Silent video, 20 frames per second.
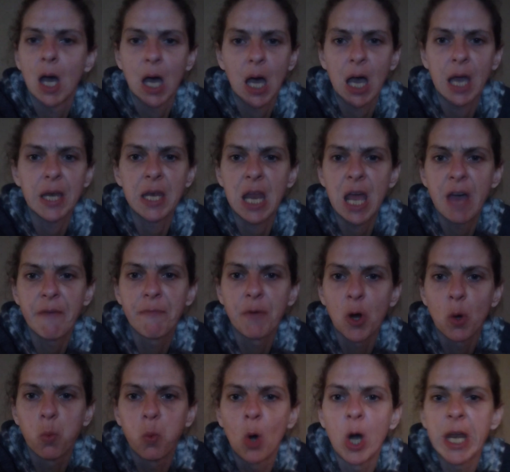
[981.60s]
I
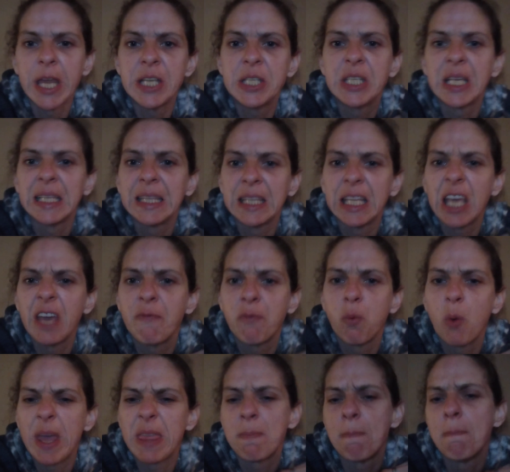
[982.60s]
never wanted to
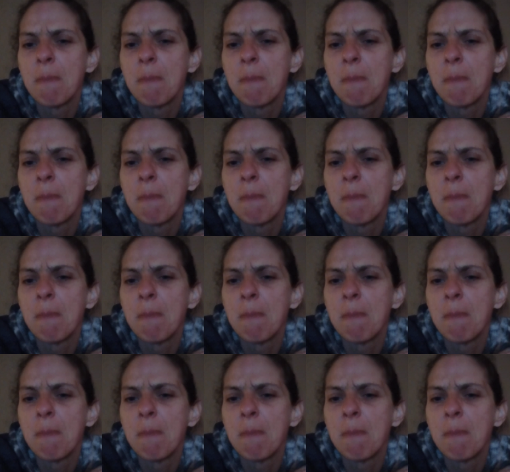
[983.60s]
live with